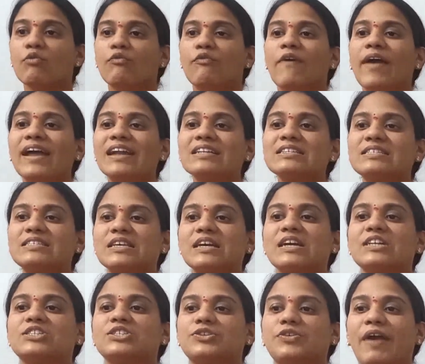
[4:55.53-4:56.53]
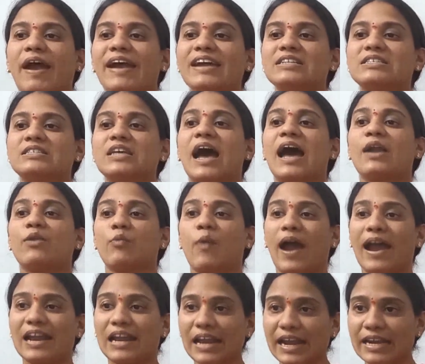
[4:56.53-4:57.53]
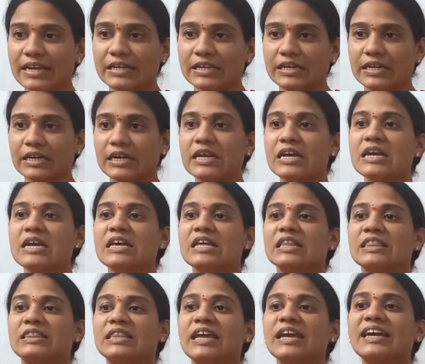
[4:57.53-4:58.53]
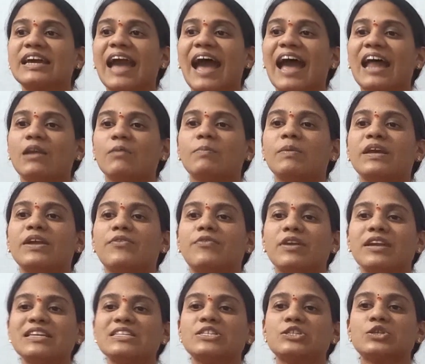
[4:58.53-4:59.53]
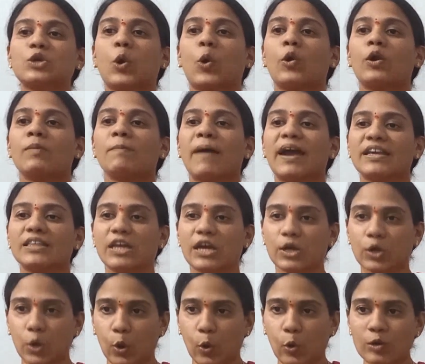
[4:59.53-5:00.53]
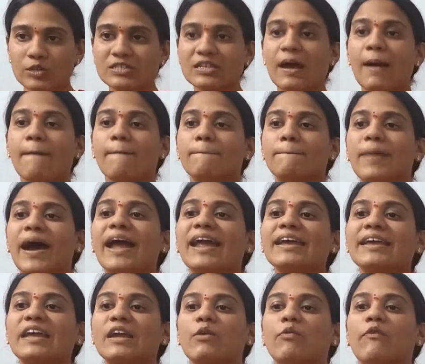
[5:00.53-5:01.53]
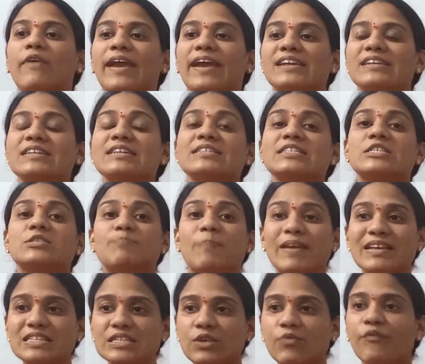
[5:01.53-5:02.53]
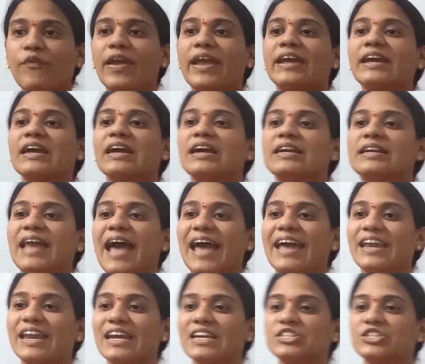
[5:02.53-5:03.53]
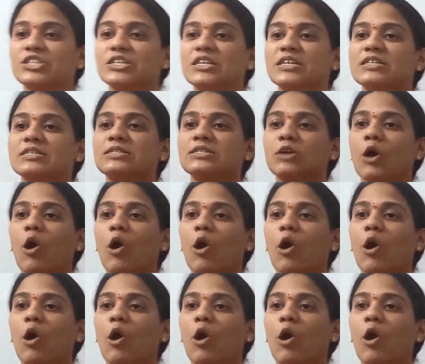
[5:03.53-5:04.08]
When such rights are violated, they can be restored by the courts by giving specific directions